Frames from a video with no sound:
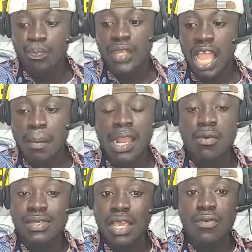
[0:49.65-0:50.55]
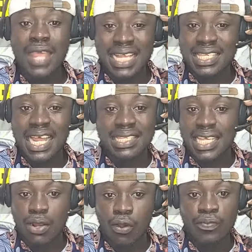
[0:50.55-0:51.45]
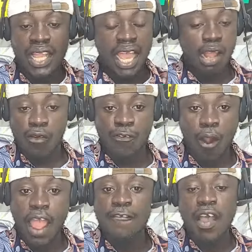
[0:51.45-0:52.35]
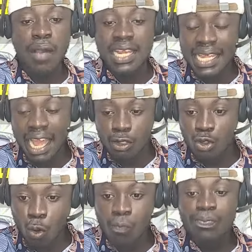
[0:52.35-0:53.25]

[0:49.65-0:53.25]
and man will say we are sin at channel out of four and five when he and two